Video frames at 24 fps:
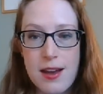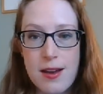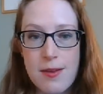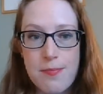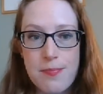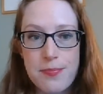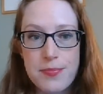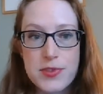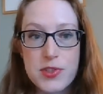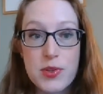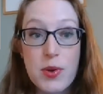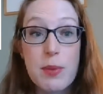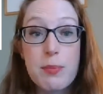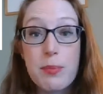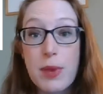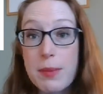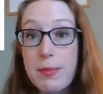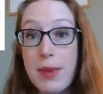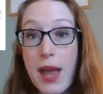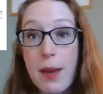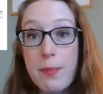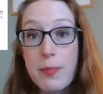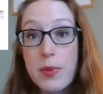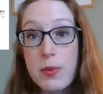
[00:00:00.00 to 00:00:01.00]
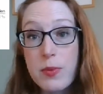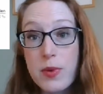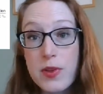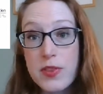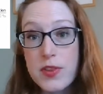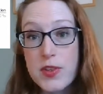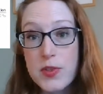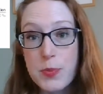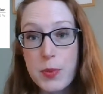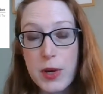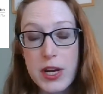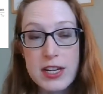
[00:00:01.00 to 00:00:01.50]
So I'm happy with
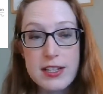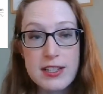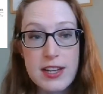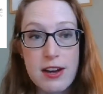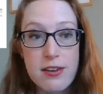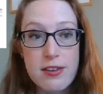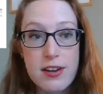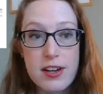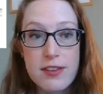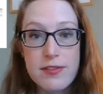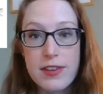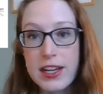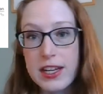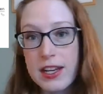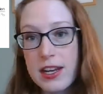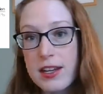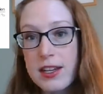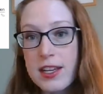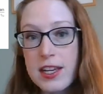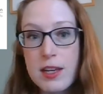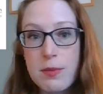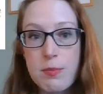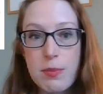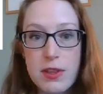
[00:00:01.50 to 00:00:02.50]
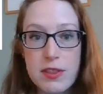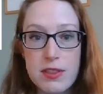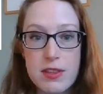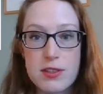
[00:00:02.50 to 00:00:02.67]
this breakdown, and if I can keep at this